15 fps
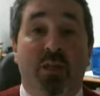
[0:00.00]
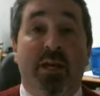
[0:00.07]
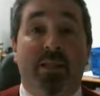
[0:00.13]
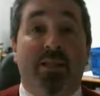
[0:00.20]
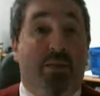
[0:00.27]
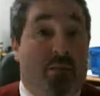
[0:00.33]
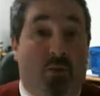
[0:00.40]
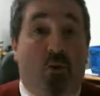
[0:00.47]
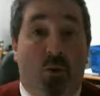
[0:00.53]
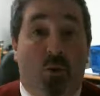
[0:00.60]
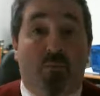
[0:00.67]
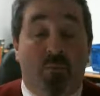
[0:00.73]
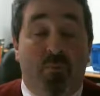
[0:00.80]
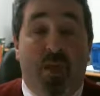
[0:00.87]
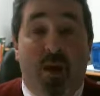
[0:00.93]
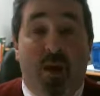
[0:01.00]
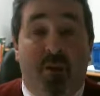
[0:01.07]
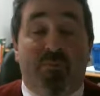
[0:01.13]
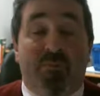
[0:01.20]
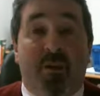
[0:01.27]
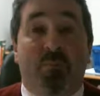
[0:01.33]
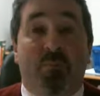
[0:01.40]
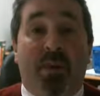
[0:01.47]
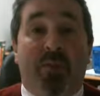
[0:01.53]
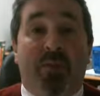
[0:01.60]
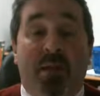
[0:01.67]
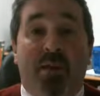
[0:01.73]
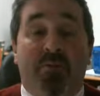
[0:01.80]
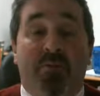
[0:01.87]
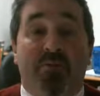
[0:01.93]
It could affect my
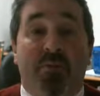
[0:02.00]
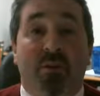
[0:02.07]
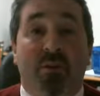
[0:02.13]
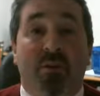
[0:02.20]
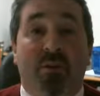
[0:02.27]
life,